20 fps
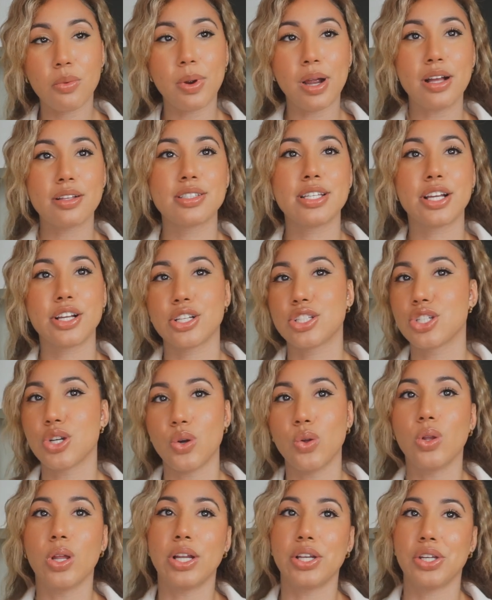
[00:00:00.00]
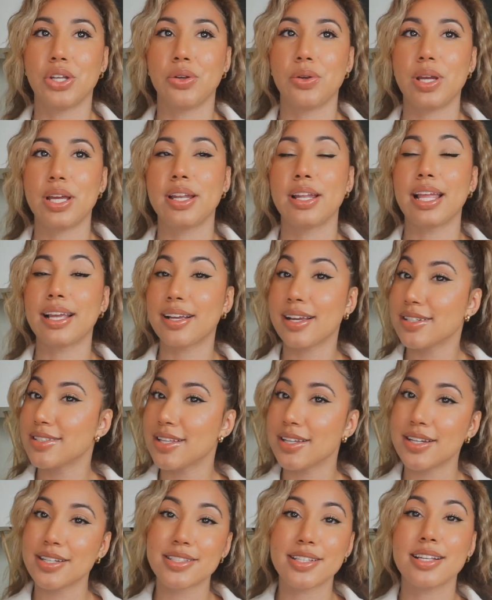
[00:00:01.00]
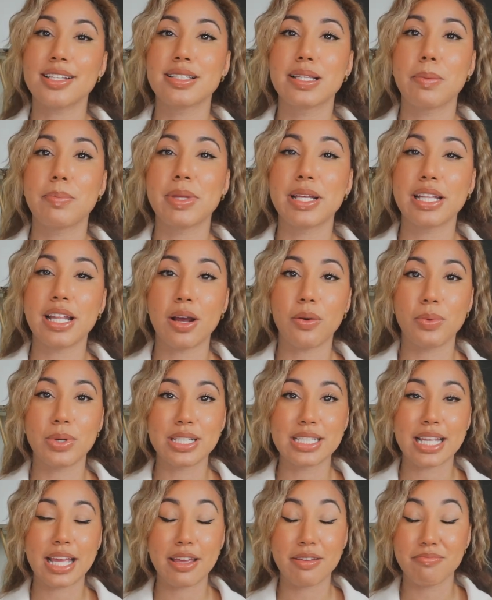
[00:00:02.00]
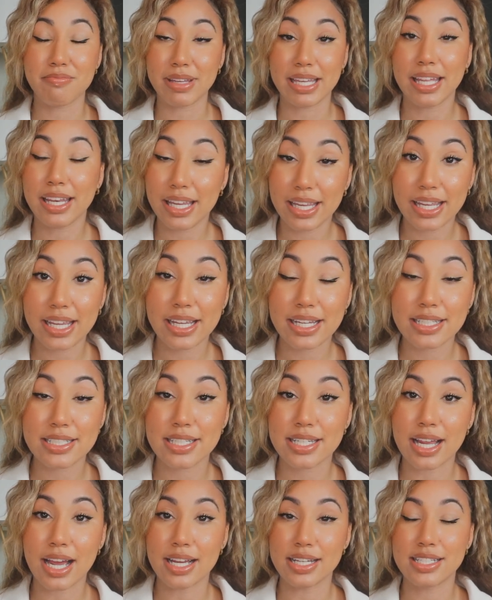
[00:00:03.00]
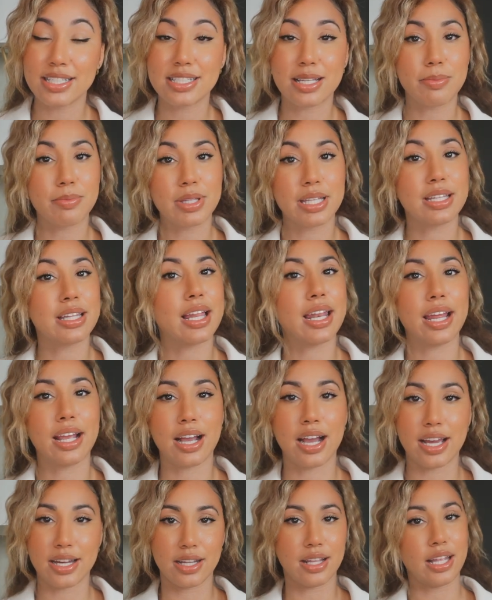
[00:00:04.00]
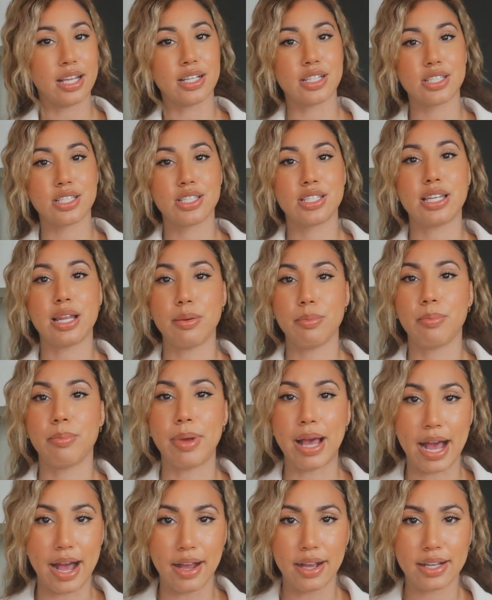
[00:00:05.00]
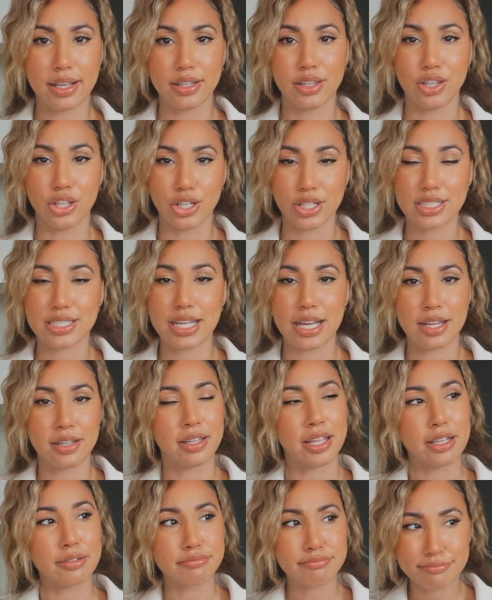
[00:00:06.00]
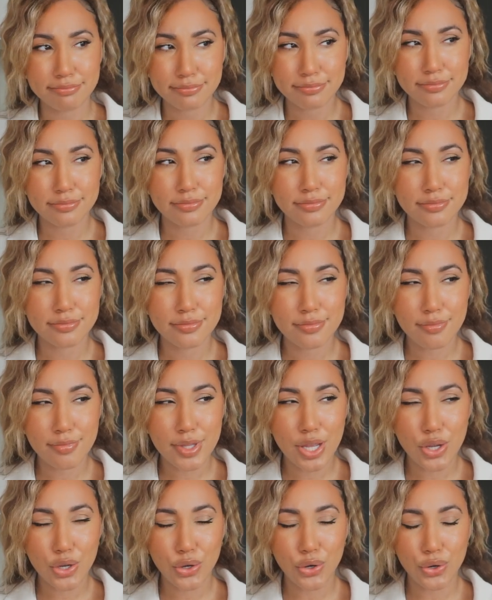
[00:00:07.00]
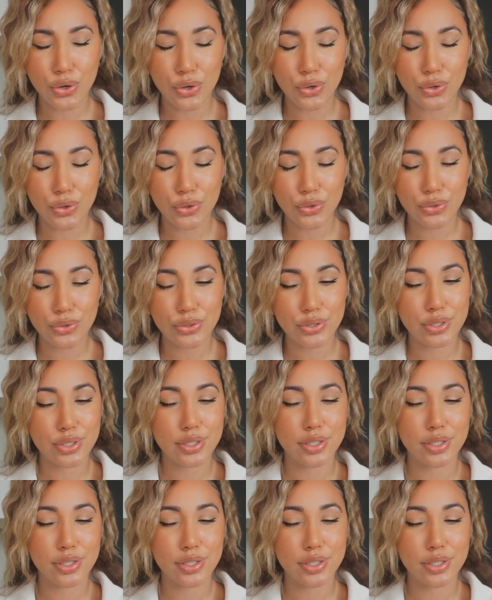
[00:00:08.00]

a while, take a toll on you. And like I said, it's not something that was immediate. It's something that I kind of like stepped back and looked at and like, girl,